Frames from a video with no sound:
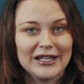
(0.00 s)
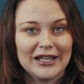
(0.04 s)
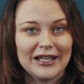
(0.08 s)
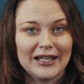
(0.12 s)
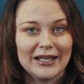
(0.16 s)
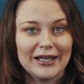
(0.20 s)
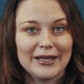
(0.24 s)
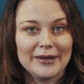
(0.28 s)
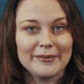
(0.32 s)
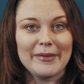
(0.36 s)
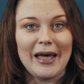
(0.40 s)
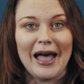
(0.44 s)

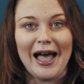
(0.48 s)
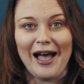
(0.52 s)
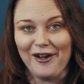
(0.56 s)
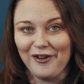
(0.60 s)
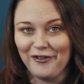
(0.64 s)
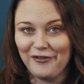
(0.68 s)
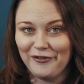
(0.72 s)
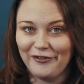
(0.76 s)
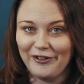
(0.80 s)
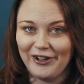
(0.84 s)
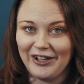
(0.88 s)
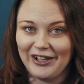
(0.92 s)
time,
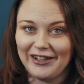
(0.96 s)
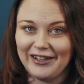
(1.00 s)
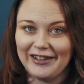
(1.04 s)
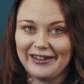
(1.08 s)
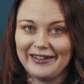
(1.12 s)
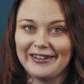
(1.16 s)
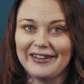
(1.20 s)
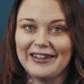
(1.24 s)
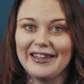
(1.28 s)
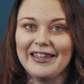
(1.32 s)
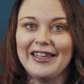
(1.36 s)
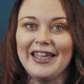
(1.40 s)
have
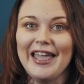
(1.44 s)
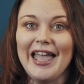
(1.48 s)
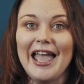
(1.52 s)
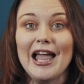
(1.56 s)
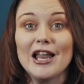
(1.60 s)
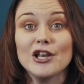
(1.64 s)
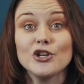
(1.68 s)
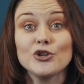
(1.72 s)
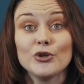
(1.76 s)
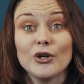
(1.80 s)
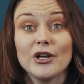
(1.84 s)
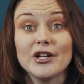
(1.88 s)
fun,
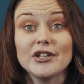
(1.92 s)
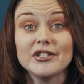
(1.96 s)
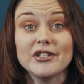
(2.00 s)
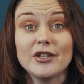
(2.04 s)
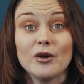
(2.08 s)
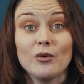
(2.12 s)
and trust